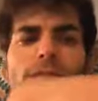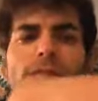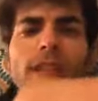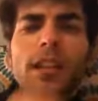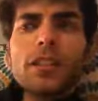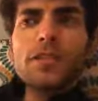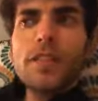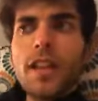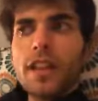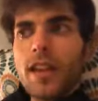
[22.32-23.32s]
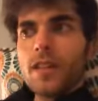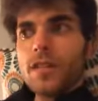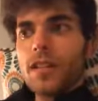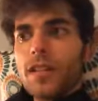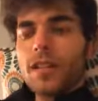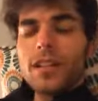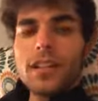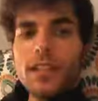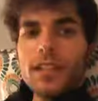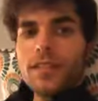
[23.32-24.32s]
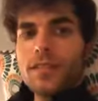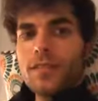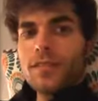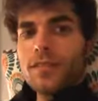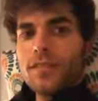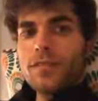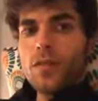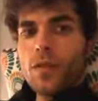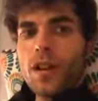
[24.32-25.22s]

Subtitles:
Actually flying out in like 4